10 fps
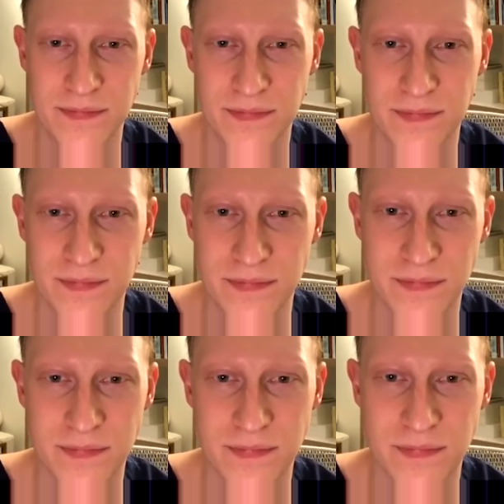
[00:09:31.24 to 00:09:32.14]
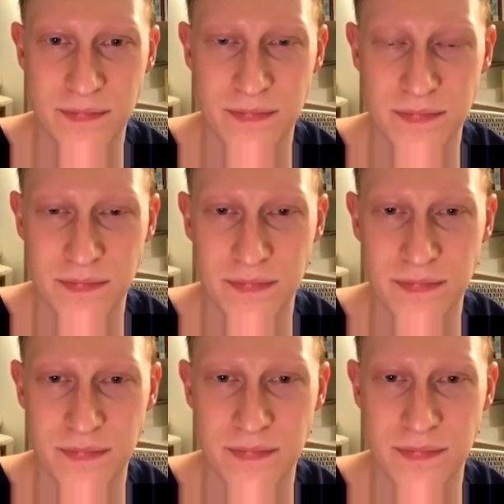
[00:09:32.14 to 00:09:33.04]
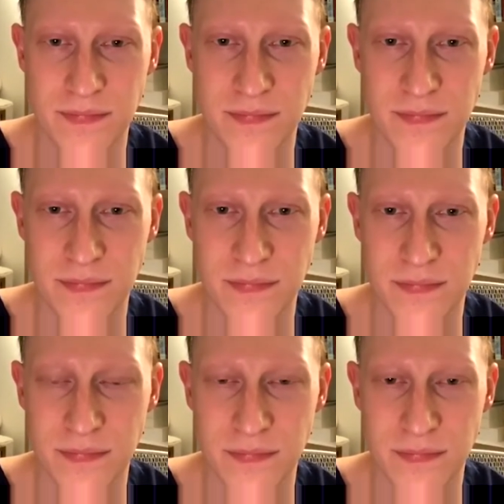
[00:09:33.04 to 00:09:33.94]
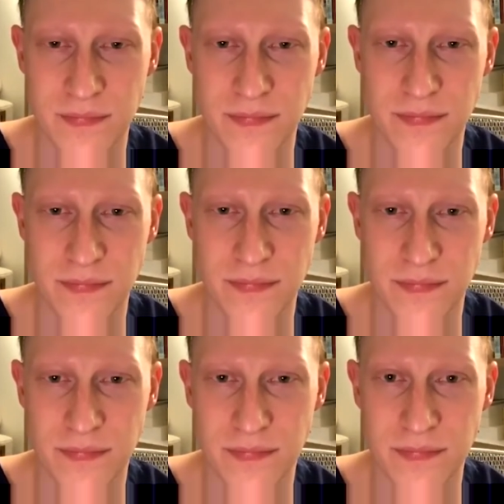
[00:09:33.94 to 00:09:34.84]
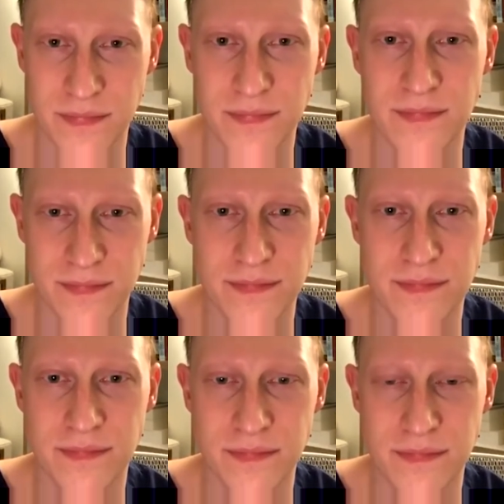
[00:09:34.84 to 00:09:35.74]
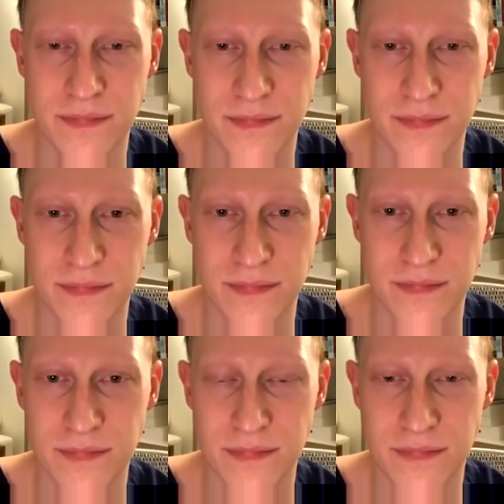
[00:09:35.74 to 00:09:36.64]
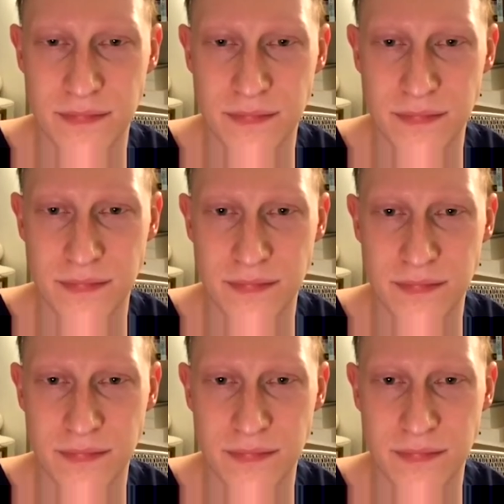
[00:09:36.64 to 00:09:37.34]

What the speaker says: (not speaking)